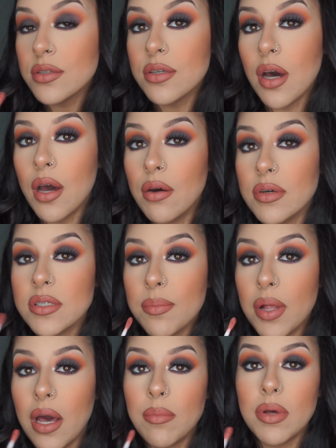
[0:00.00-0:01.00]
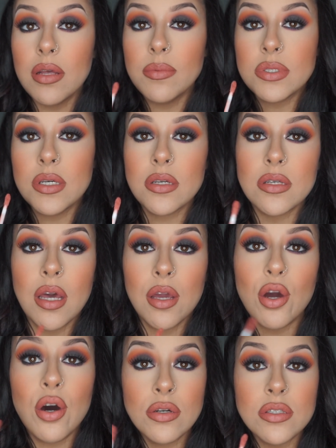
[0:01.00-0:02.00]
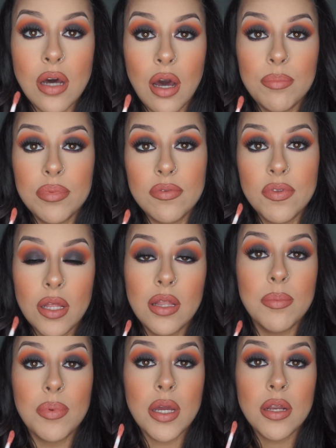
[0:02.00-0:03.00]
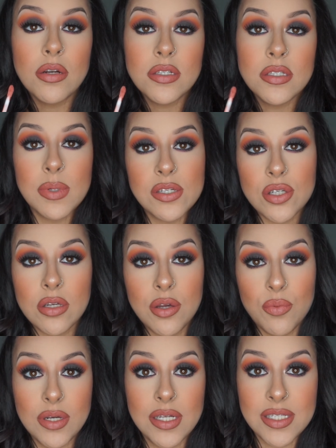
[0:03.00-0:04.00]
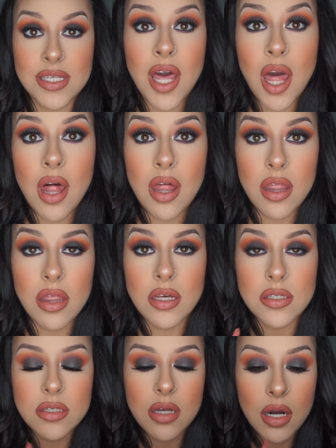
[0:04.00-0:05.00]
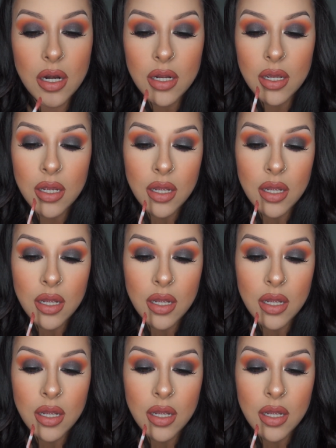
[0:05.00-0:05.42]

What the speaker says: So I always apply my lipstick like on top of the lip liner, especially when it's this dark.